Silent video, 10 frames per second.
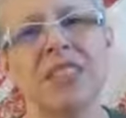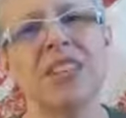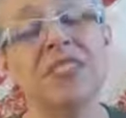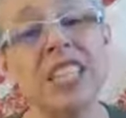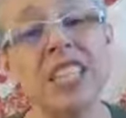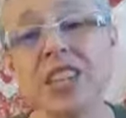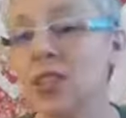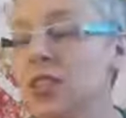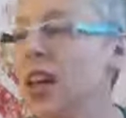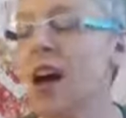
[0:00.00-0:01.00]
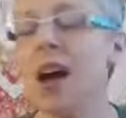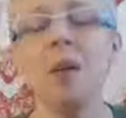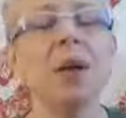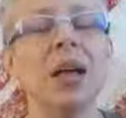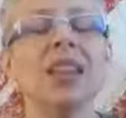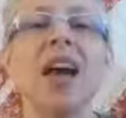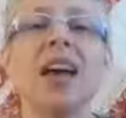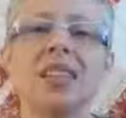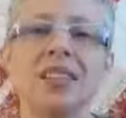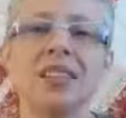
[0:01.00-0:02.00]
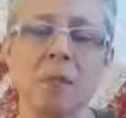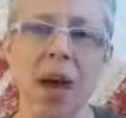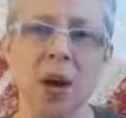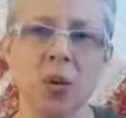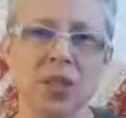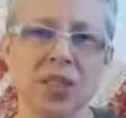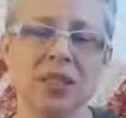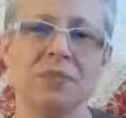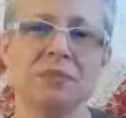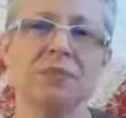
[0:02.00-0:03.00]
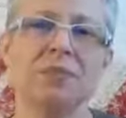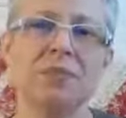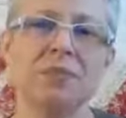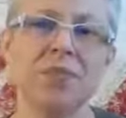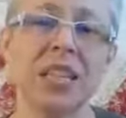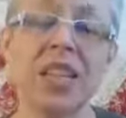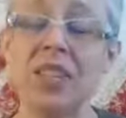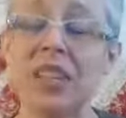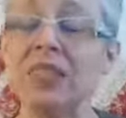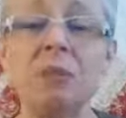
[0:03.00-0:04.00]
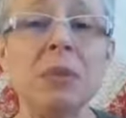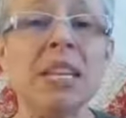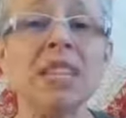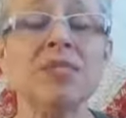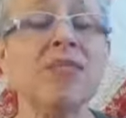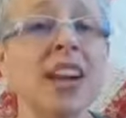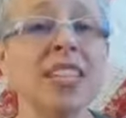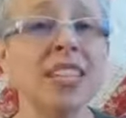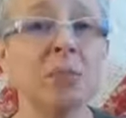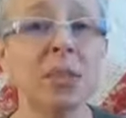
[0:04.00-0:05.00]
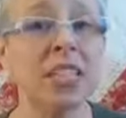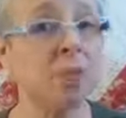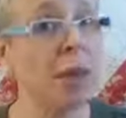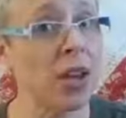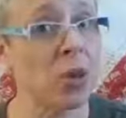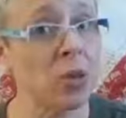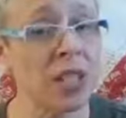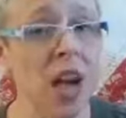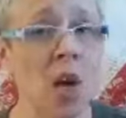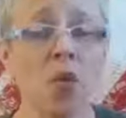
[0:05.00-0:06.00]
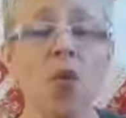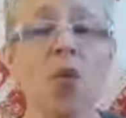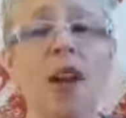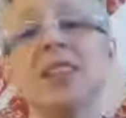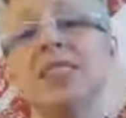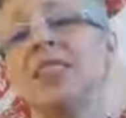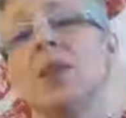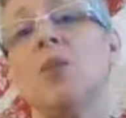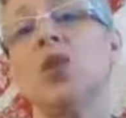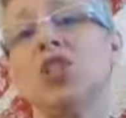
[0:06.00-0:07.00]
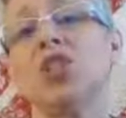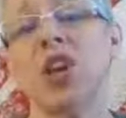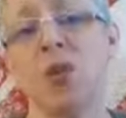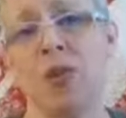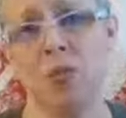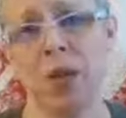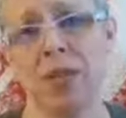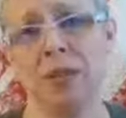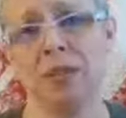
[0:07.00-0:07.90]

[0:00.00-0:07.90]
If tears come, let them out, even if it means finding a place by yourself or finding someone to share them with.